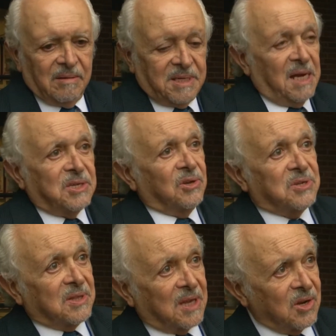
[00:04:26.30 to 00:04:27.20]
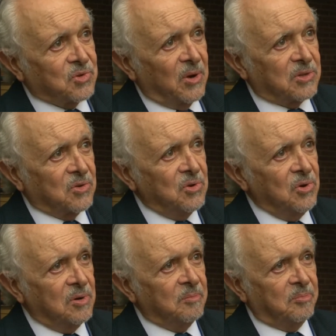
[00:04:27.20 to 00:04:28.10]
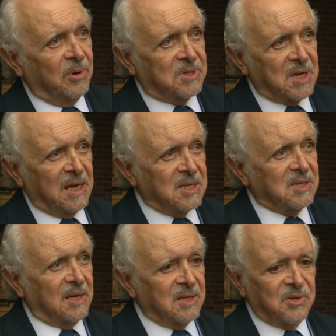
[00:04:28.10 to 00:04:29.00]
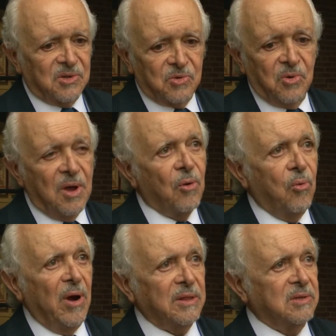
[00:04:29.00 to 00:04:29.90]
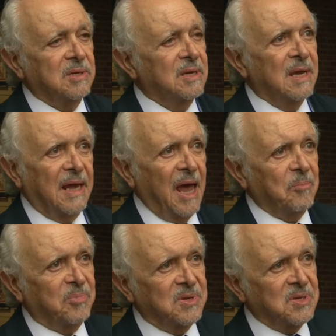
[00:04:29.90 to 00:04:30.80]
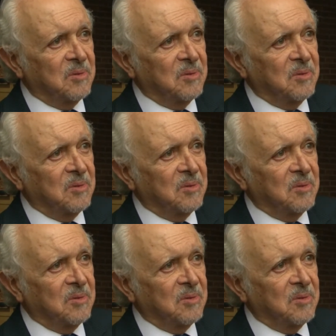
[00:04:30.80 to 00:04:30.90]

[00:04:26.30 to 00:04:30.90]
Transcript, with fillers: science doesn't tell us what to do, but science tells us what happens